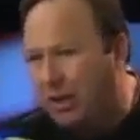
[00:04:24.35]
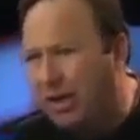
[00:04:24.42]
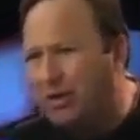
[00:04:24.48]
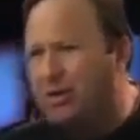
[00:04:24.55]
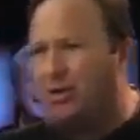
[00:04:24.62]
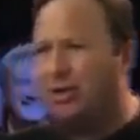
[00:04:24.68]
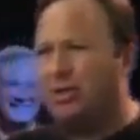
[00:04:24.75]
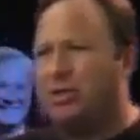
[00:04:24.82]
It's
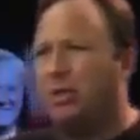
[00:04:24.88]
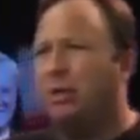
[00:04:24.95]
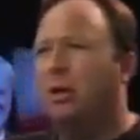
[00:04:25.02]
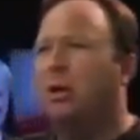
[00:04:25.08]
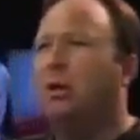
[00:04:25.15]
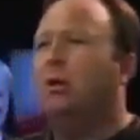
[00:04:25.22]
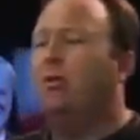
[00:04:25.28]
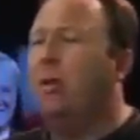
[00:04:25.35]
just that
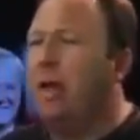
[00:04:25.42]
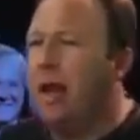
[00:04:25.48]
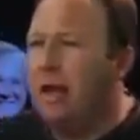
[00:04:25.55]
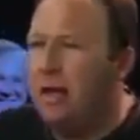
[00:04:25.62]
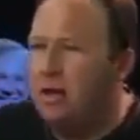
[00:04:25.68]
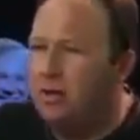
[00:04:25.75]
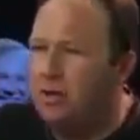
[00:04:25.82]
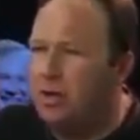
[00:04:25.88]
then I can
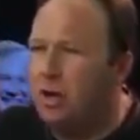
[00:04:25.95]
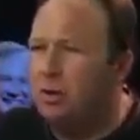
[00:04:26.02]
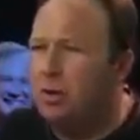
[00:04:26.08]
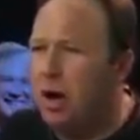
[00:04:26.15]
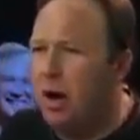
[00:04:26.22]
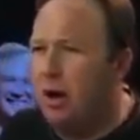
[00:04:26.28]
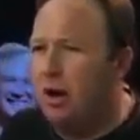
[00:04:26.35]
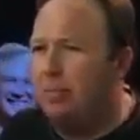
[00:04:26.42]
get so
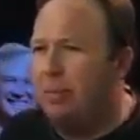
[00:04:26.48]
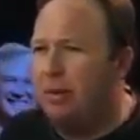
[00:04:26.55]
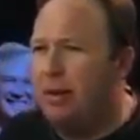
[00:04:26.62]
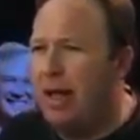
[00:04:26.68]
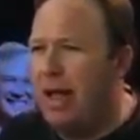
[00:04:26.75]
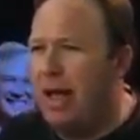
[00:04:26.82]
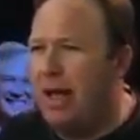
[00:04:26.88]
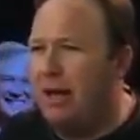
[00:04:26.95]
caught up in
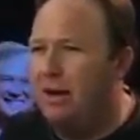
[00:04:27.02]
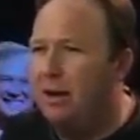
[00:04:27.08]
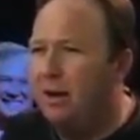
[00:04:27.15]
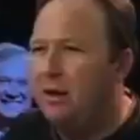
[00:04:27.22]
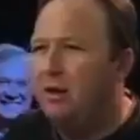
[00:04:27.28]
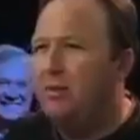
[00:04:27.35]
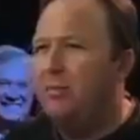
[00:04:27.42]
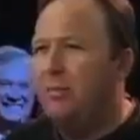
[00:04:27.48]
that
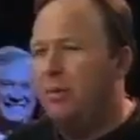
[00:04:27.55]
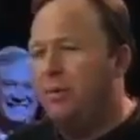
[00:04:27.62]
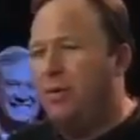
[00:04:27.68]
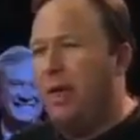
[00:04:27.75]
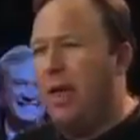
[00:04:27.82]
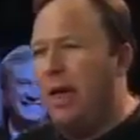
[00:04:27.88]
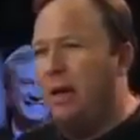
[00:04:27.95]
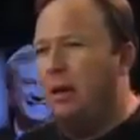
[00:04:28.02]

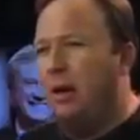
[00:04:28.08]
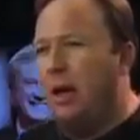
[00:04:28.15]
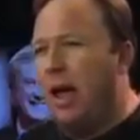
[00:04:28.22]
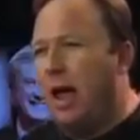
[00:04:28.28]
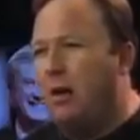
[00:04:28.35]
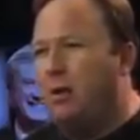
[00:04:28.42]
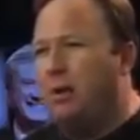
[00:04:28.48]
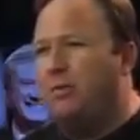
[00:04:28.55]

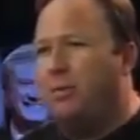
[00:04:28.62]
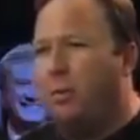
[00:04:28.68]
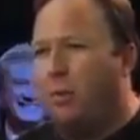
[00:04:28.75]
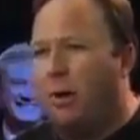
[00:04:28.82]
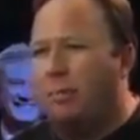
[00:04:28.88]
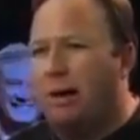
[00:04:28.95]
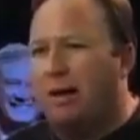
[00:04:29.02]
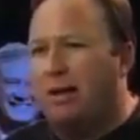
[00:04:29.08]
I don't even
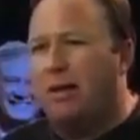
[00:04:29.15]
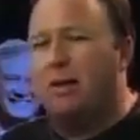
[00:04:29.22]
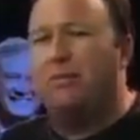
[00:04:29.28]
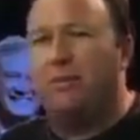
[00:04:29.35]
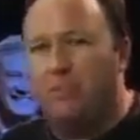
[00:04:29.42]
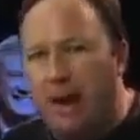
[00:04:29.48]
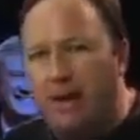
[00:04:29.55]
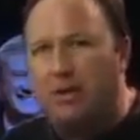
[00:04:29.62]
worry about the
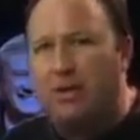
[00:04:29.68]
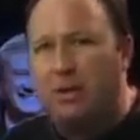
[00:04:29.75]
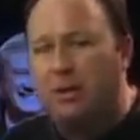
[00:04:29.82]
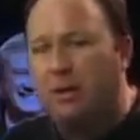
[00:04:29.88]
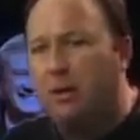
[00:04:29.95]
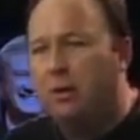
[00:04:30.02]
information.